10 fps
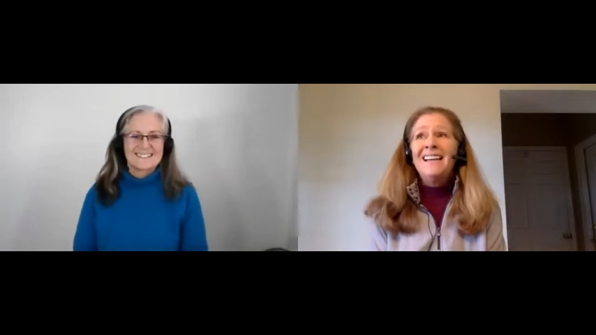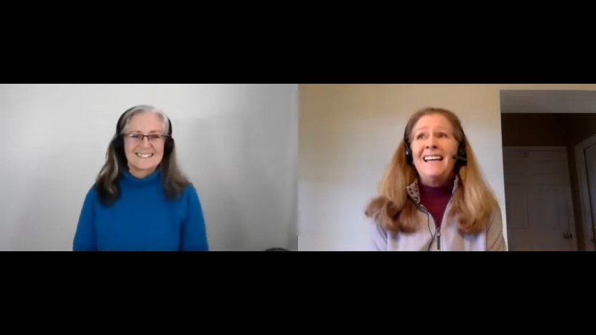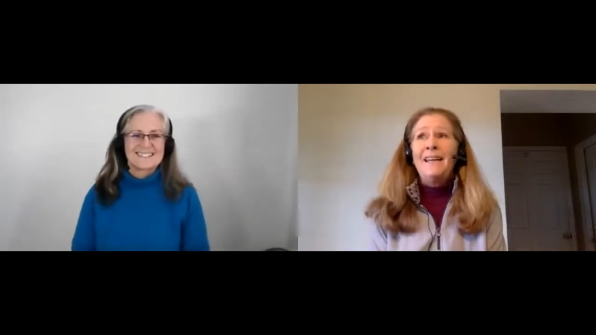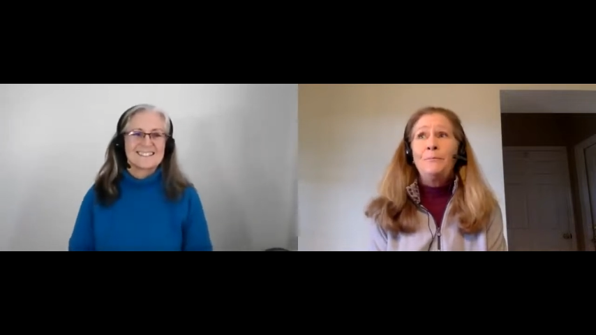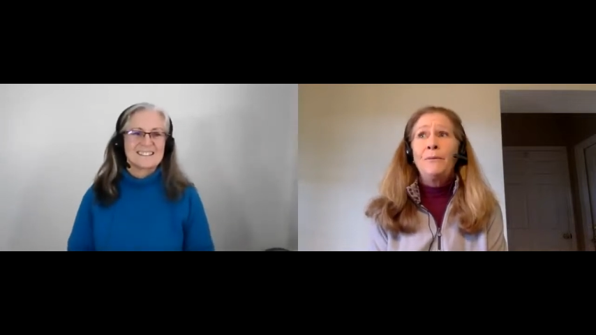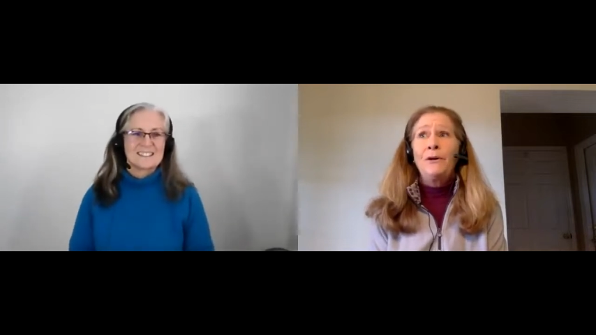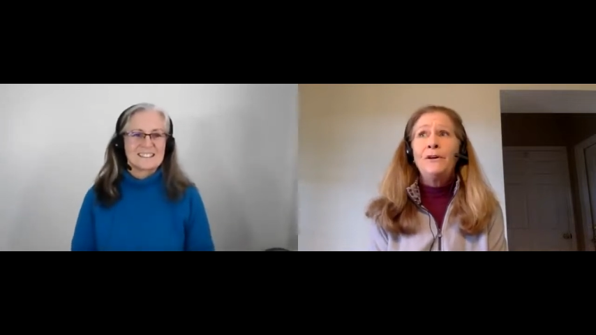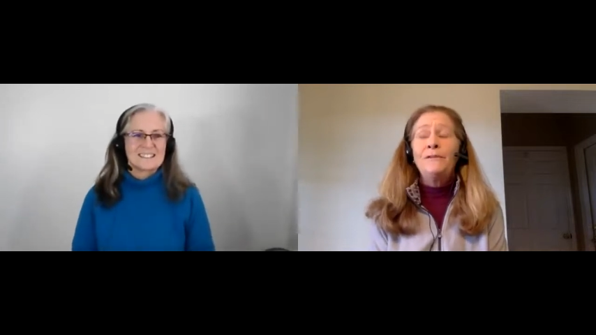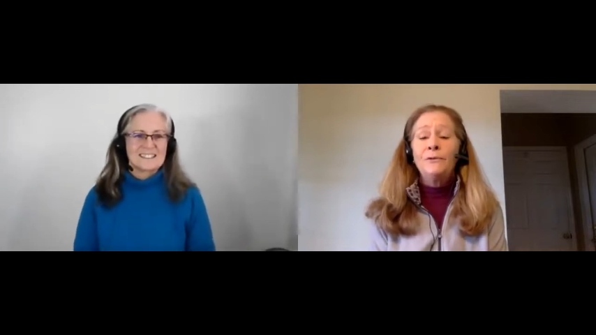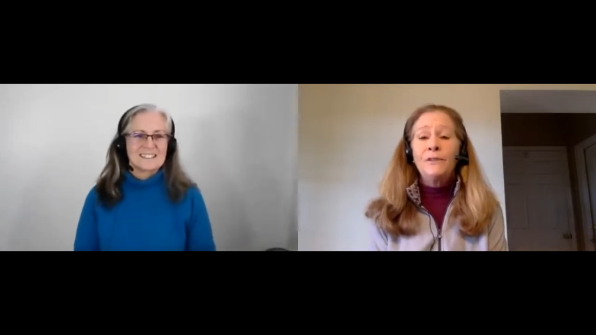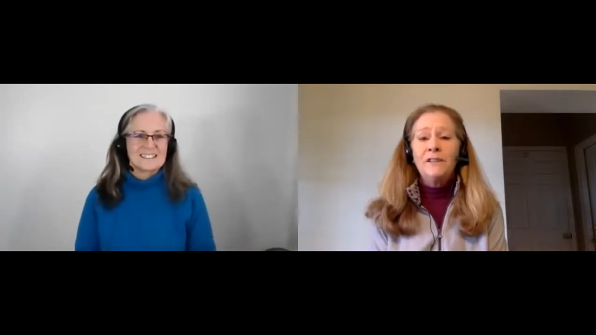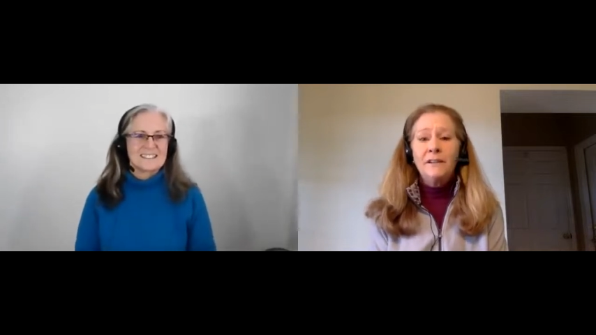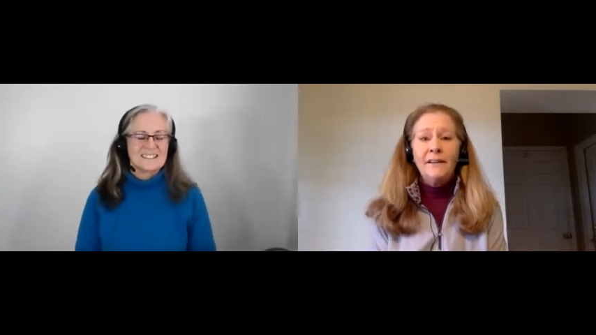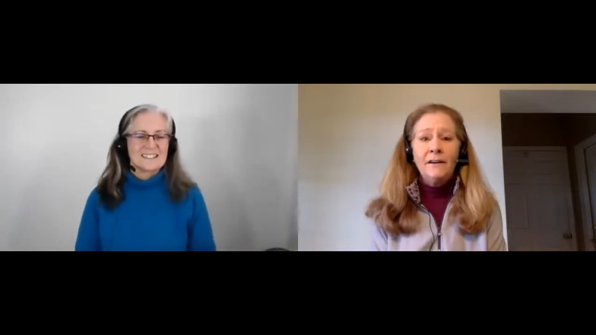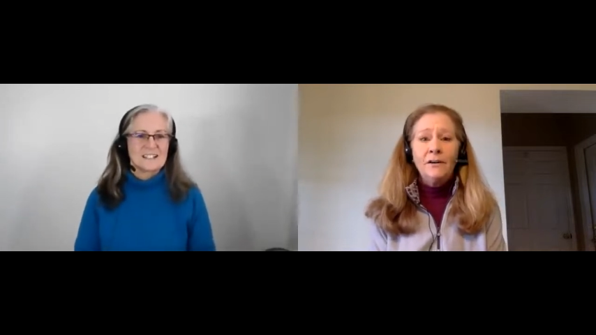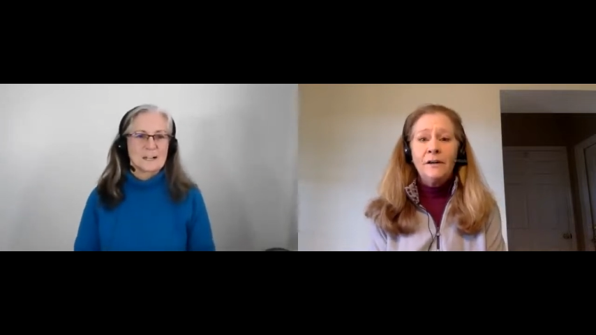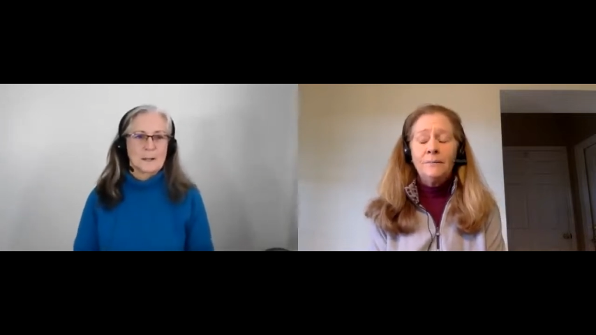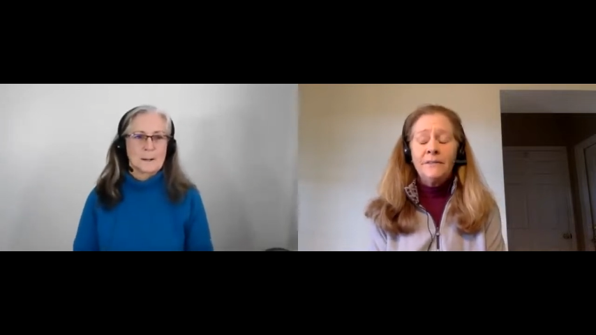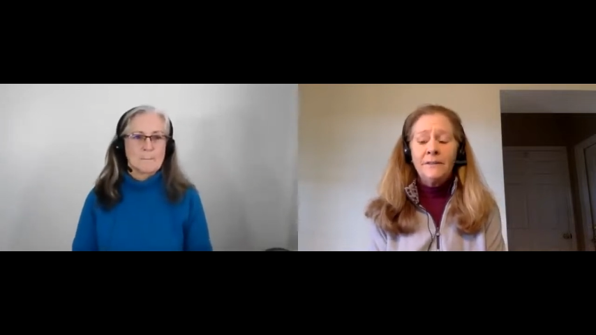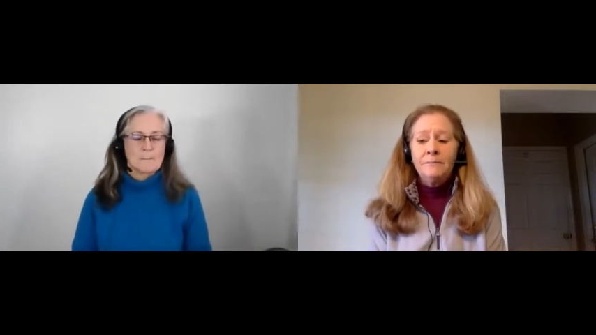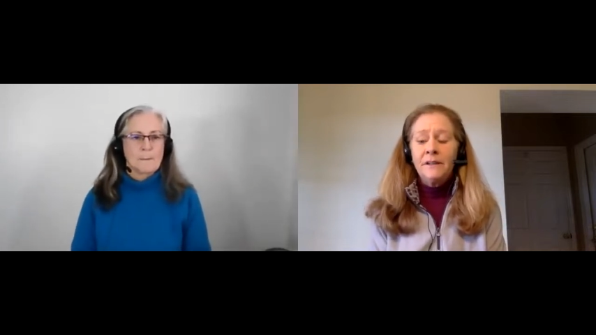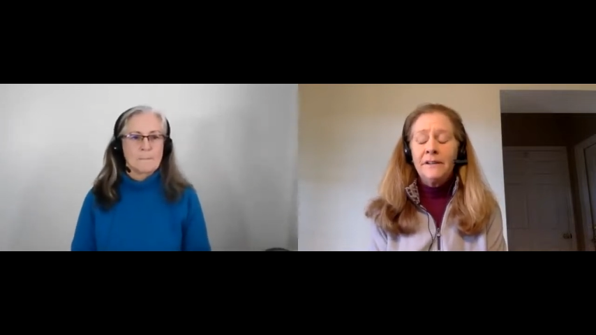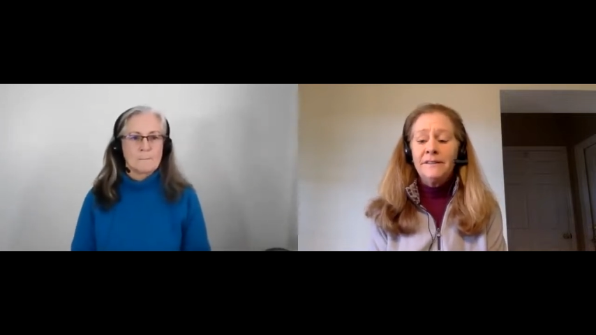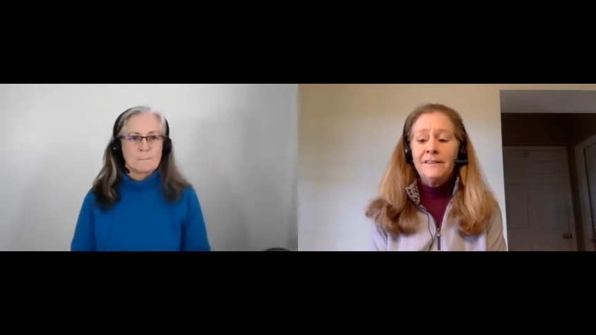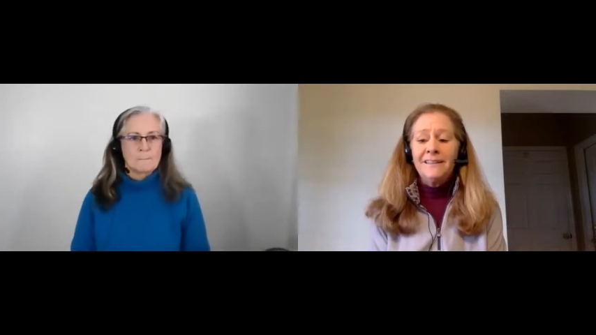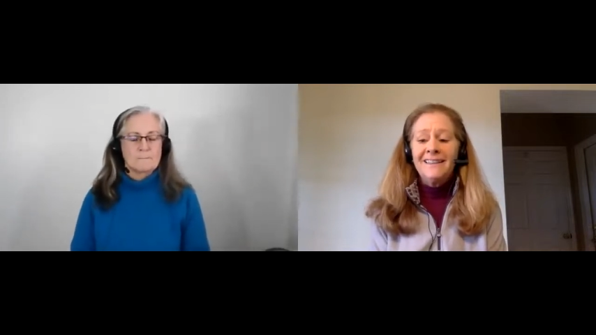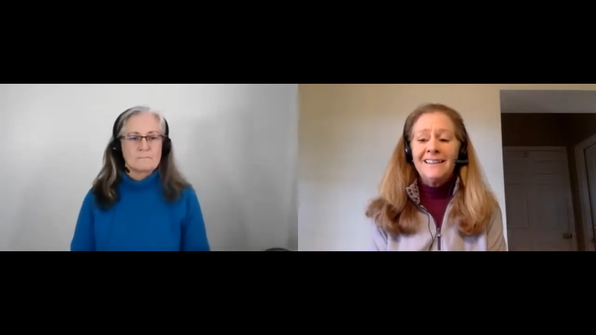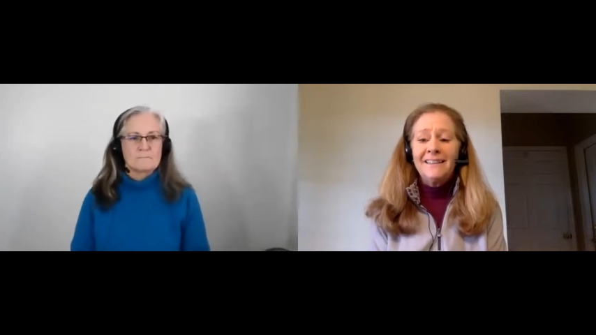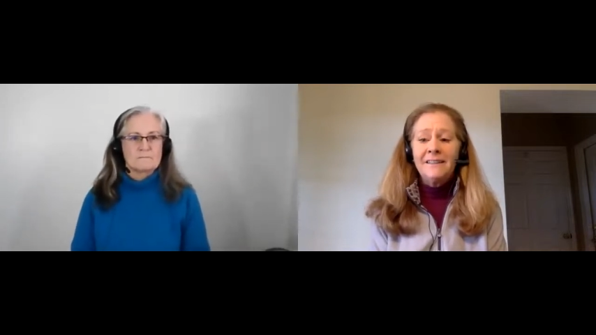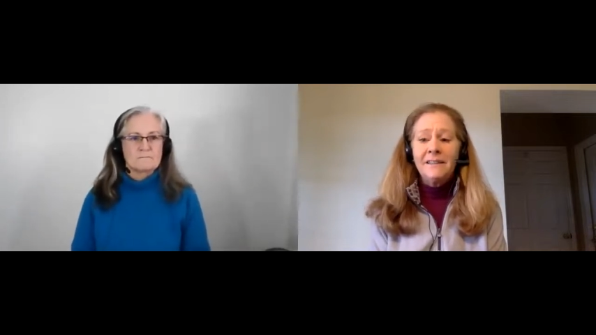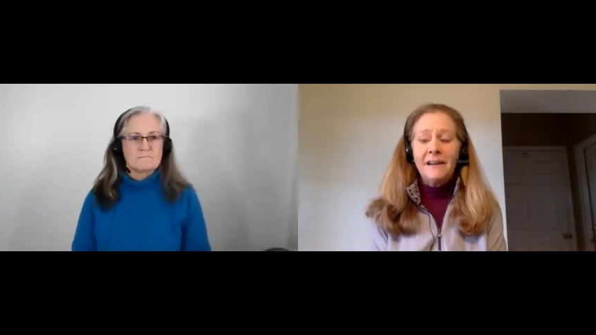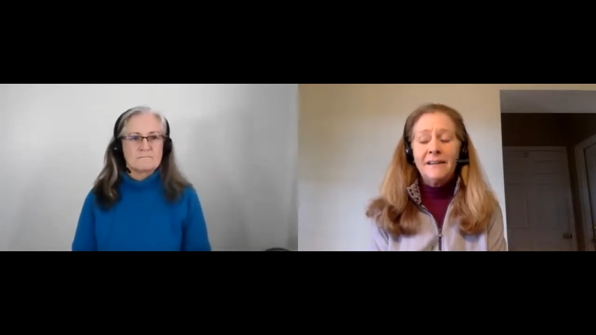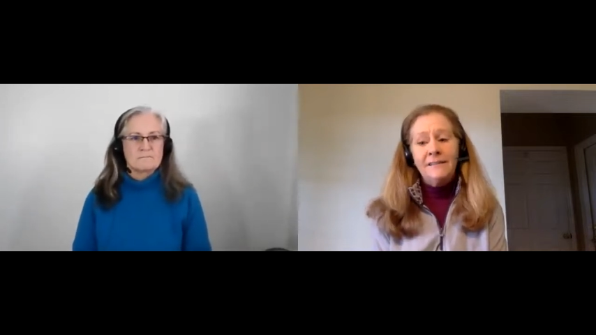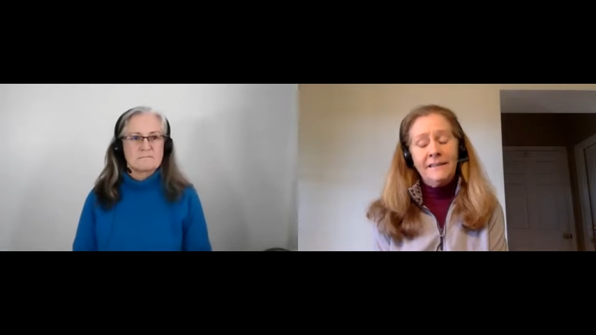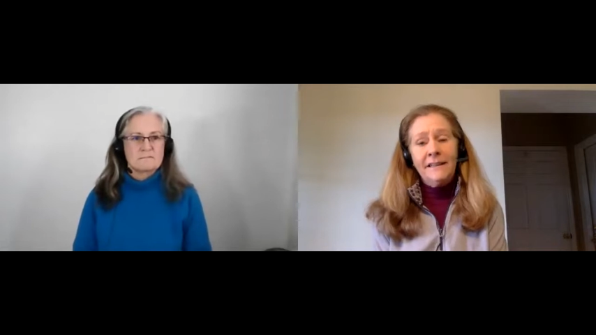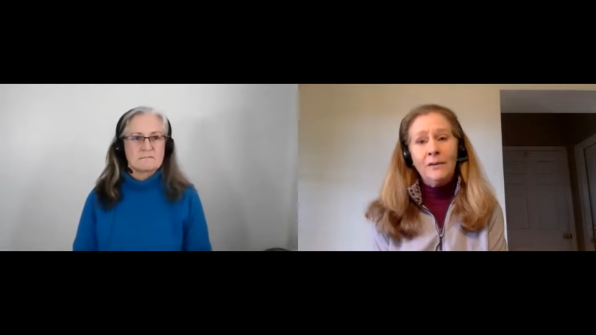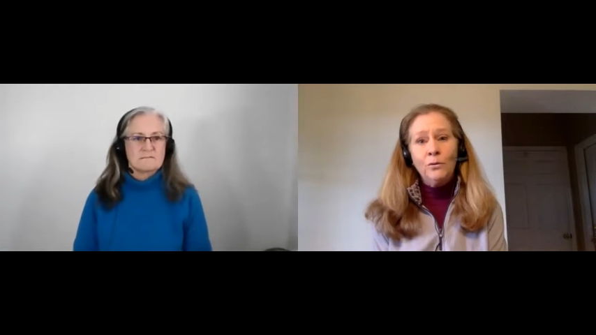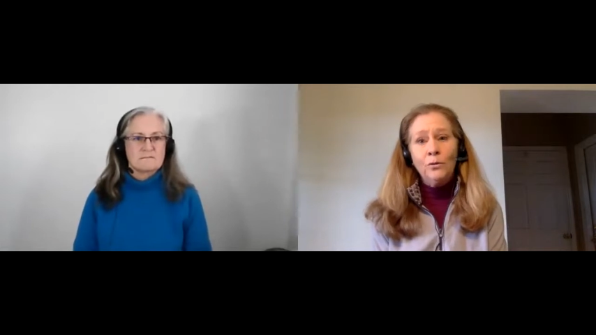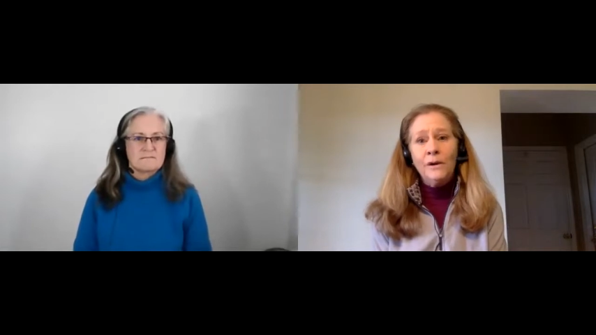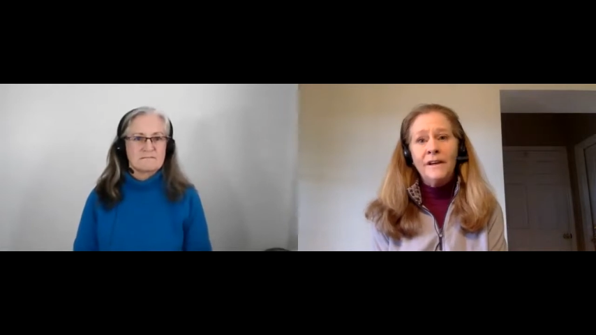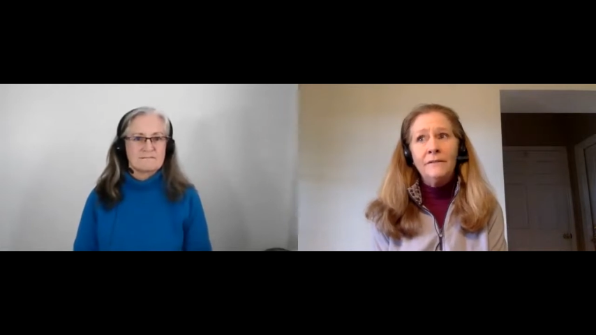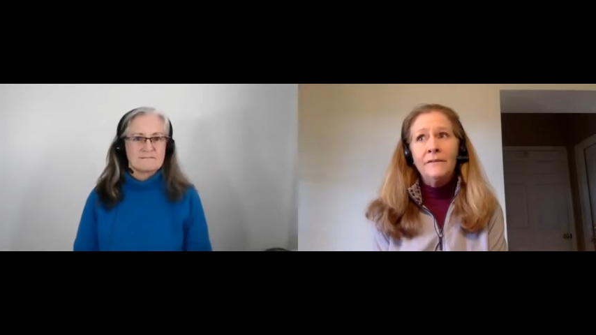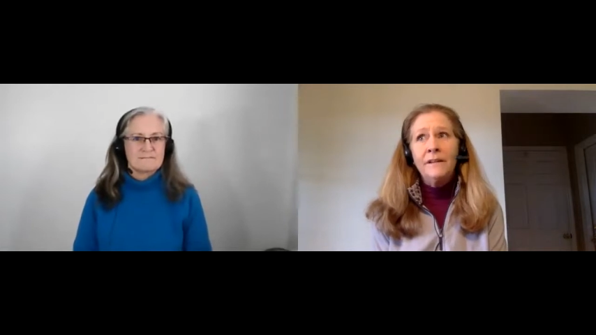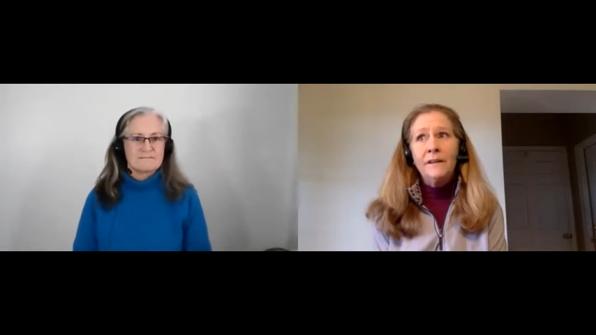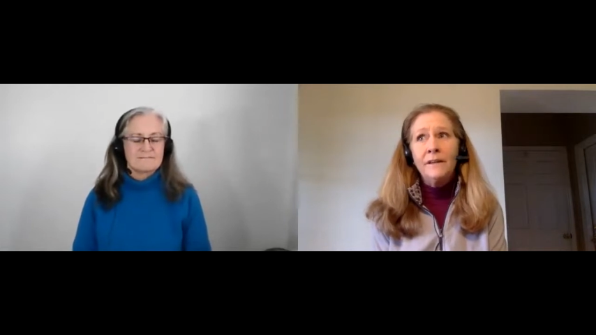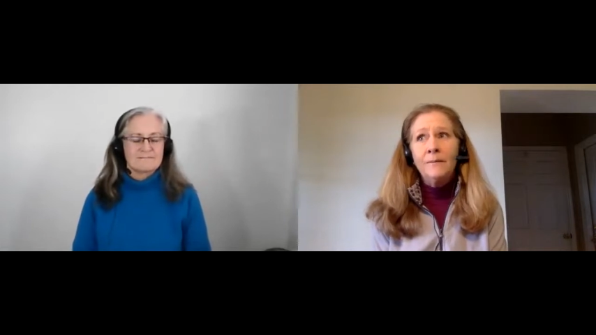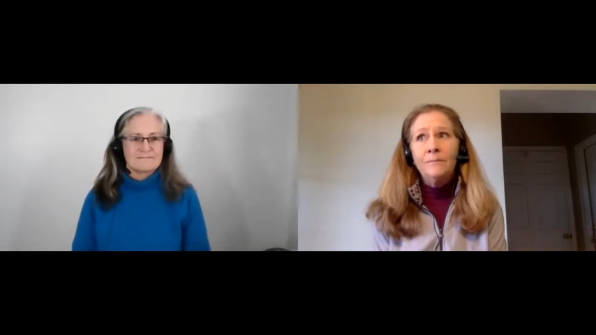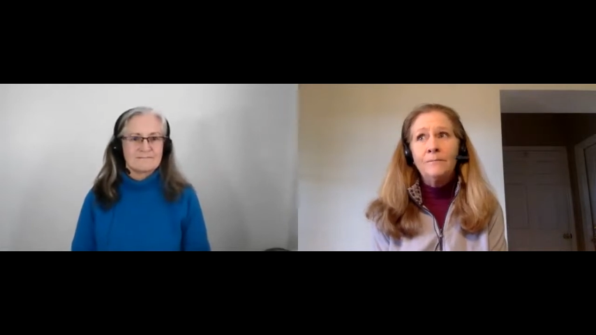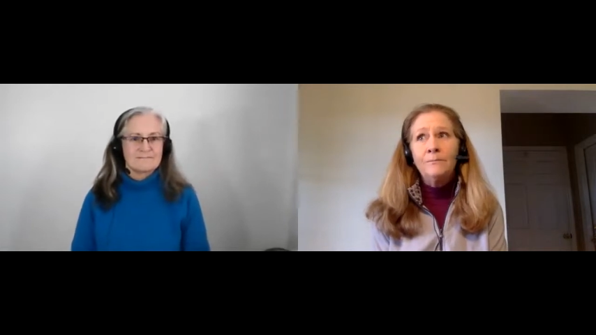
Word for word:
Speaker 1: and part of the reason they call them bloods is i think one of the